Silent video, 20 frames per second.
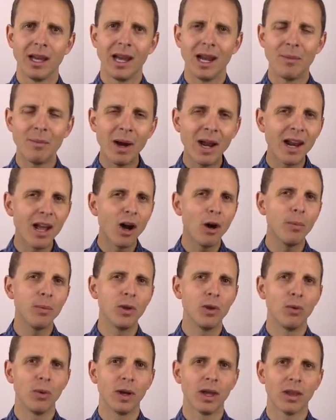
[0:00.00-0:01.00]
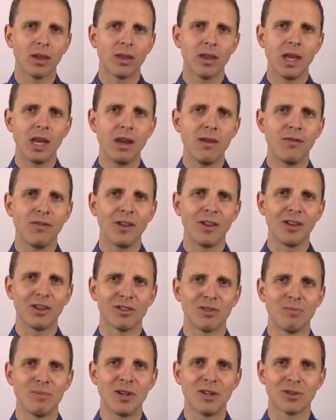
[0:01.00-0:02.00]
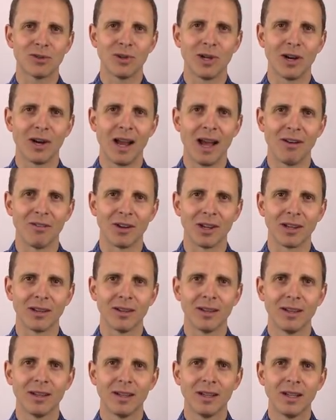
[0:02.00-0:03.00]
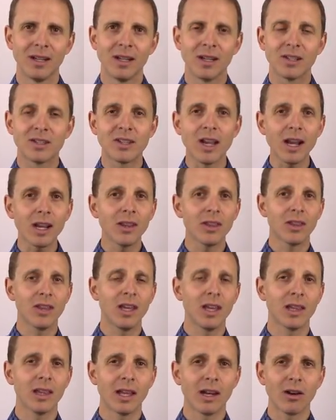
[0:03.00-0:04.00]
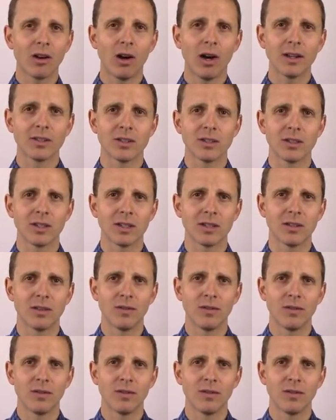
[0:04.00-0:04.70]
And it might help you with any feelings of misery you're having. Second thing that causes us to